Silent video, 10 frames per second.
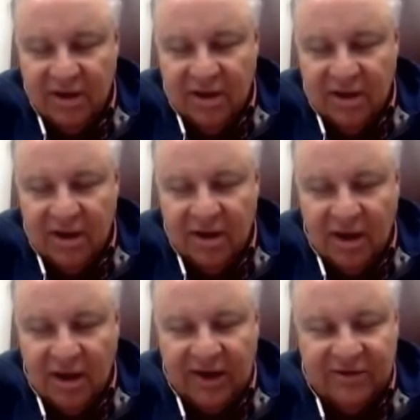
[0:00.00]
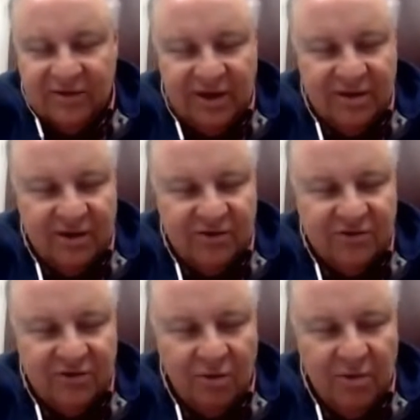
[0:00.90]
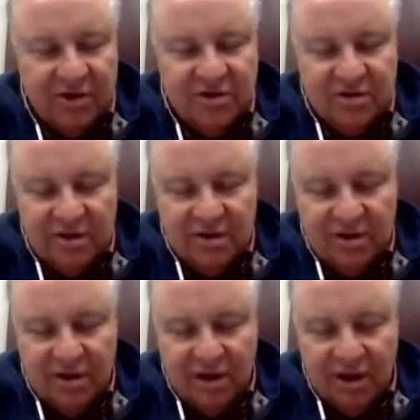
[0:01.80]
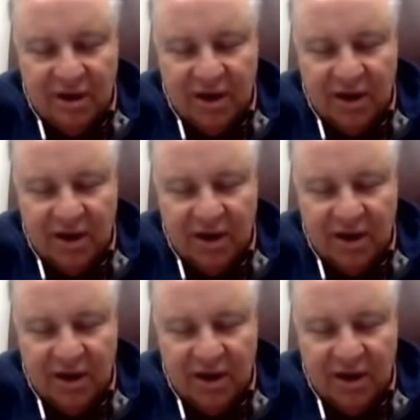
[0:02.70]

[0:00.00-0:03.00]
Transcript: and honestly, there's so much data